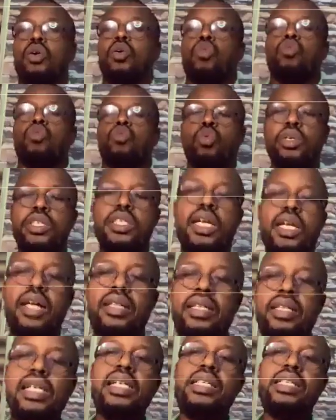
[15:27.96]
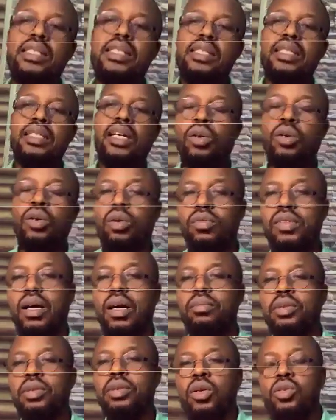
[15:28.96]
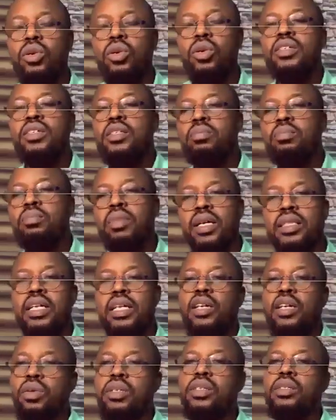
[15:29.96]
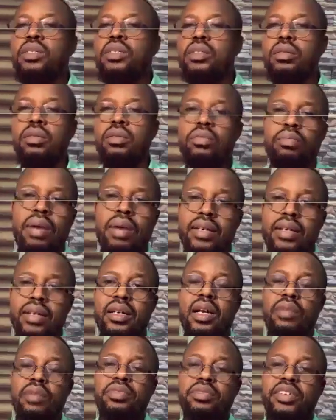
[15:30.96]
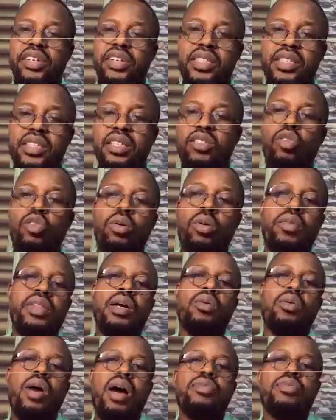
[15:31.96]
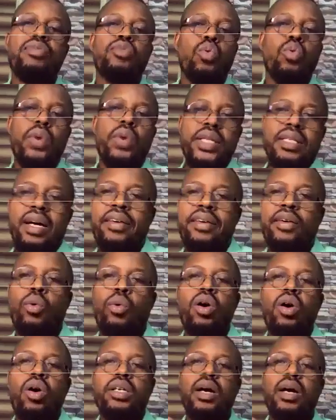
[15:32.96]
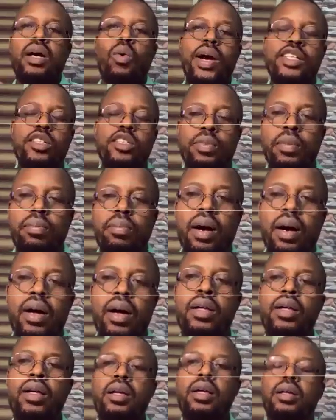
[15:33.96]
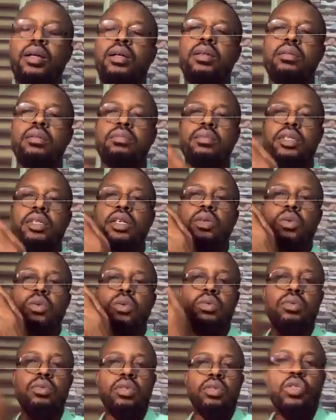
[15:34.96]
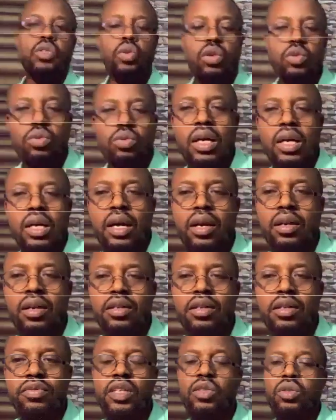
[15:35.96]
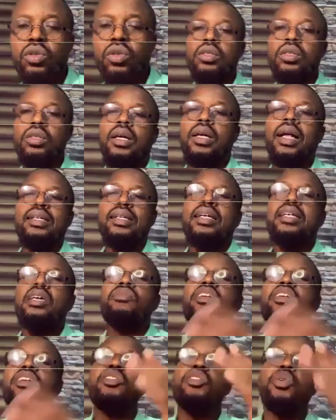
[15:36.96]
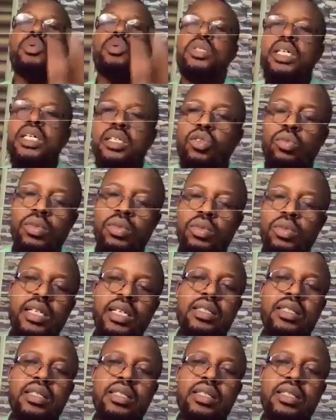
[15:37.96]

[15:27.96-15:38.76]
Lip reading: So which day are they listing and all of that? Because of this merger and all this background I've created, some of them will have to wait and rework their white paper, discuss with their investors, and then give a new date to be